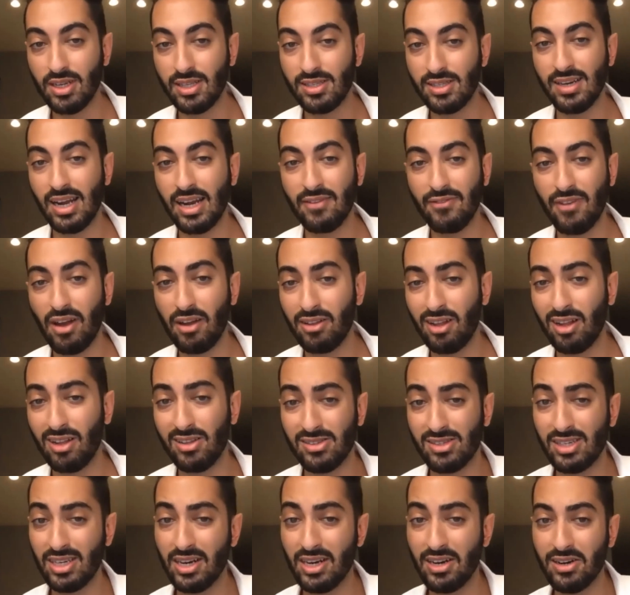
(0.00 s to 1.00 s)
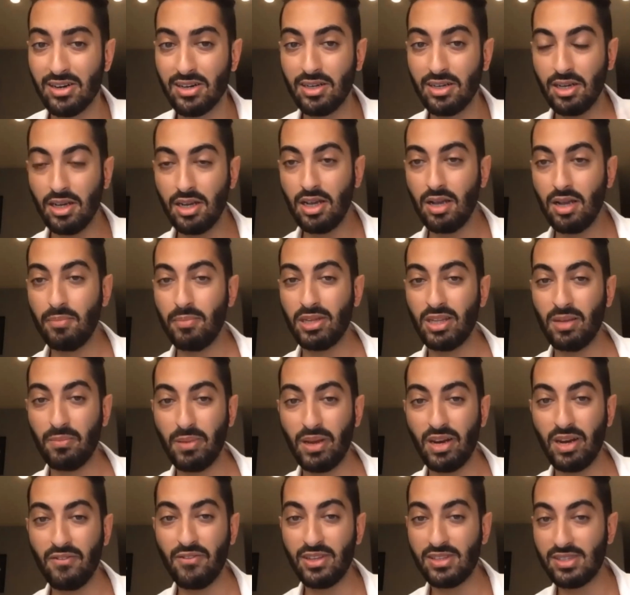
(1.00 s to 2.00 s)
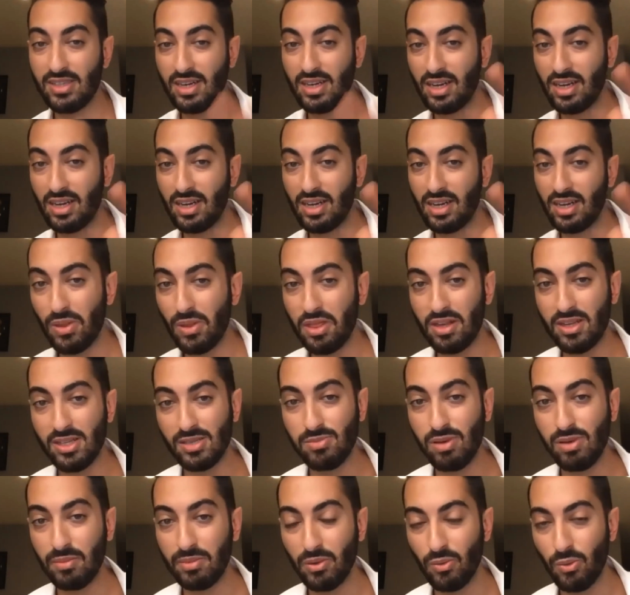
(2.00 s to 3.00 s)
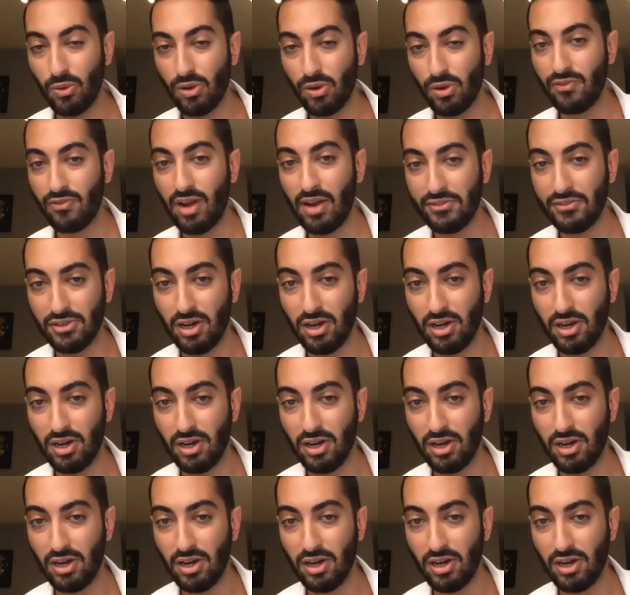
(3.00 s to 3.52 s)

It's $95 a year, but the benefits that it comes with it is probably worth $5 to